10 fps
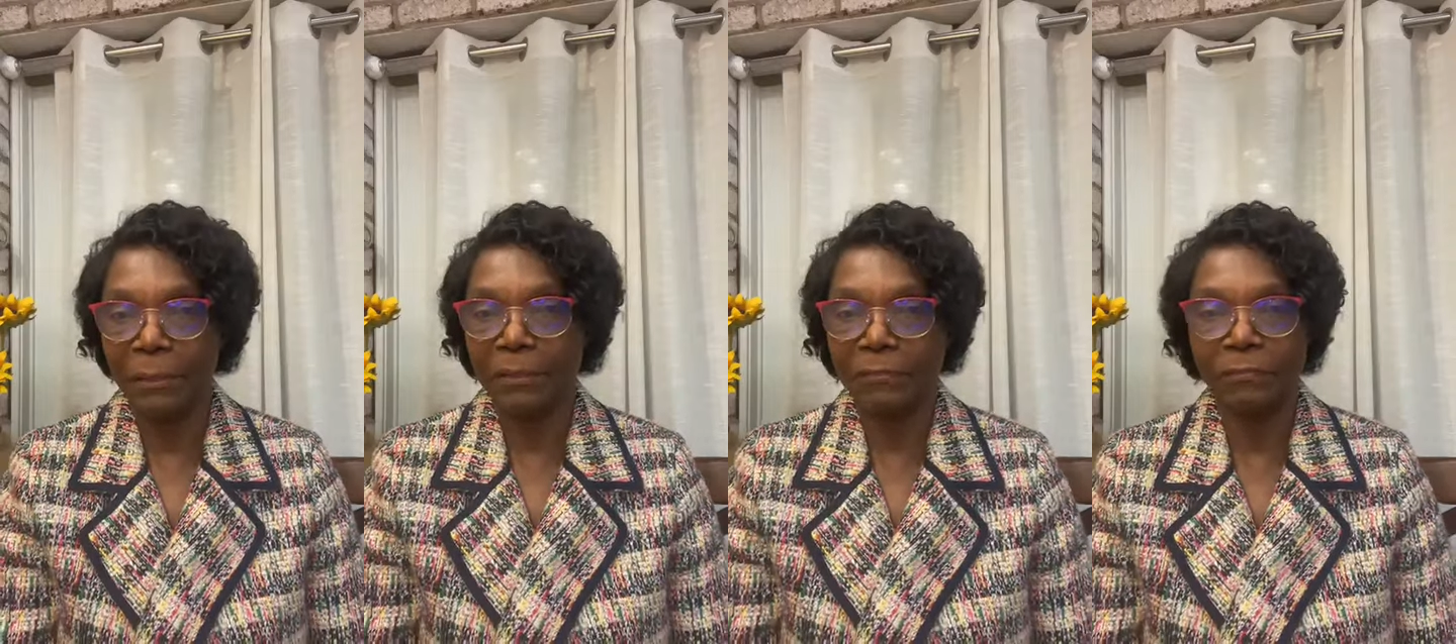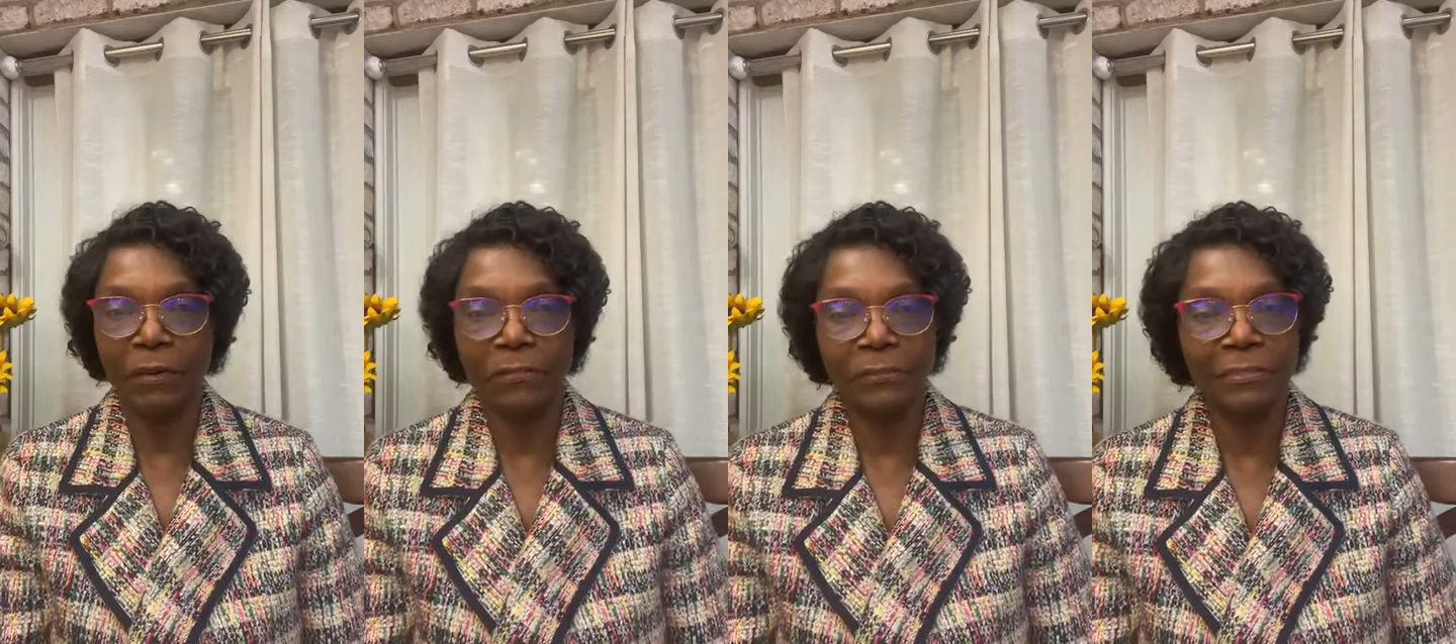because
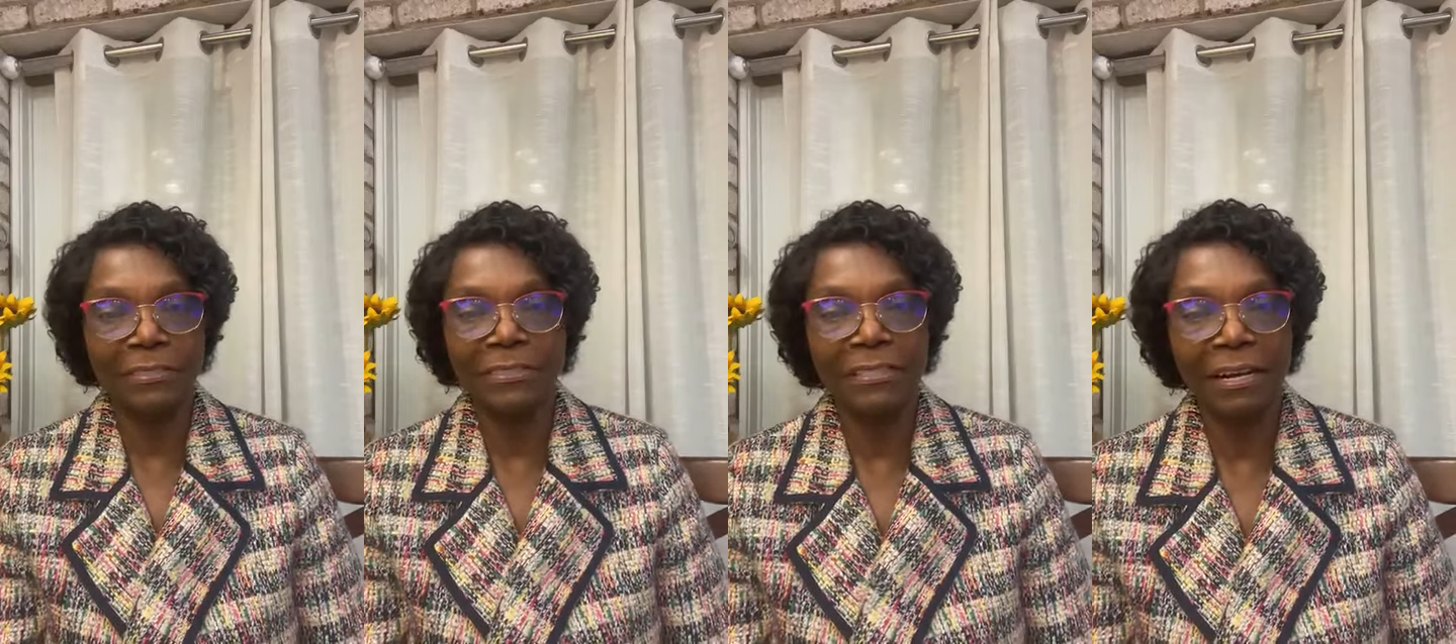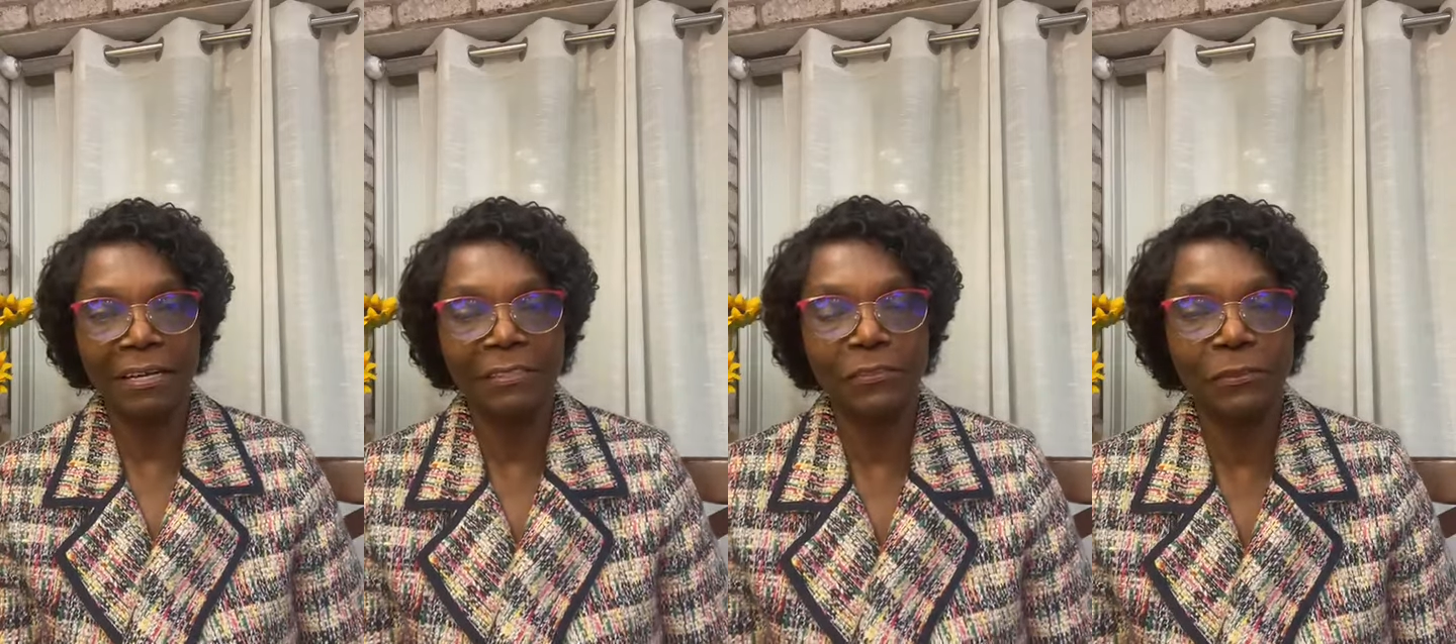phosphorus is
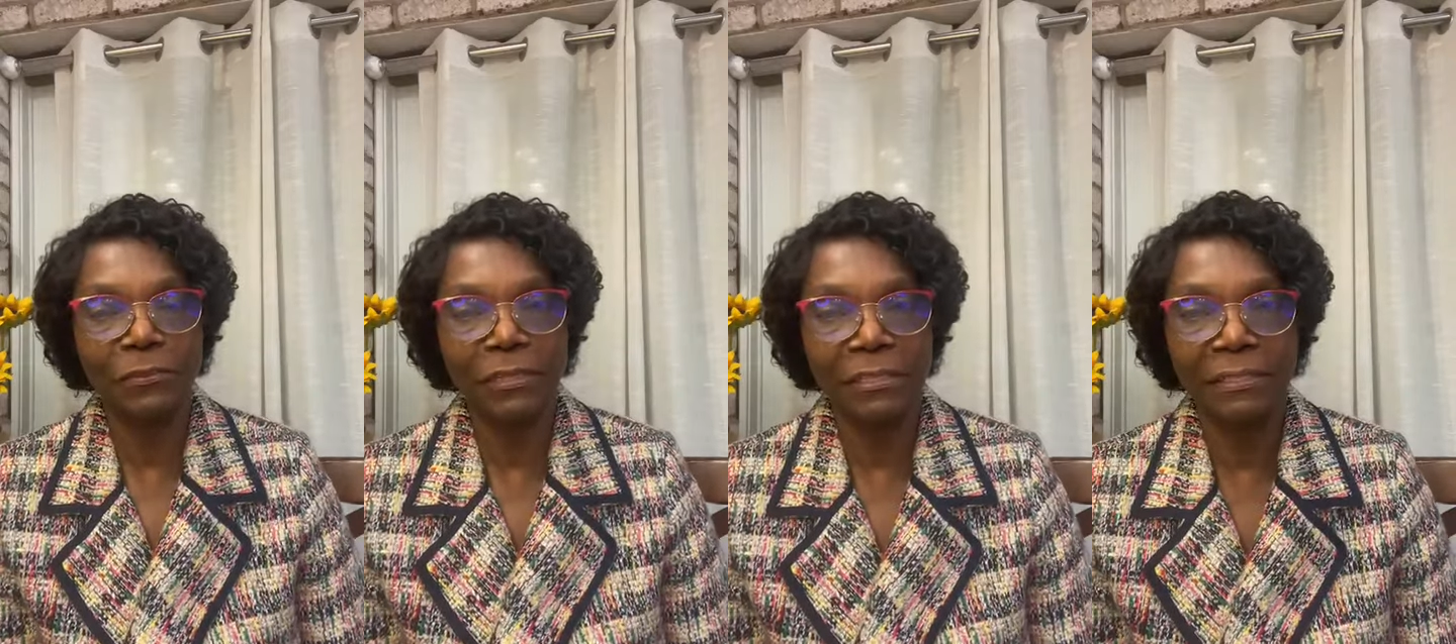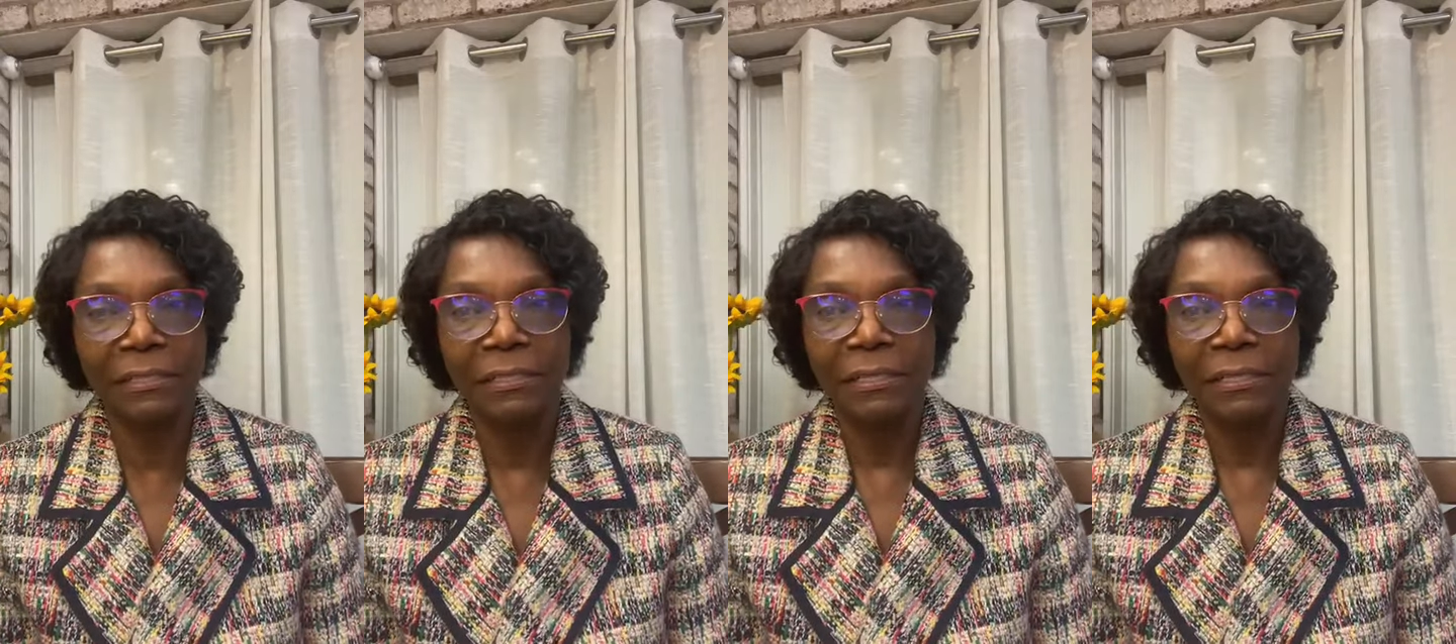not excreted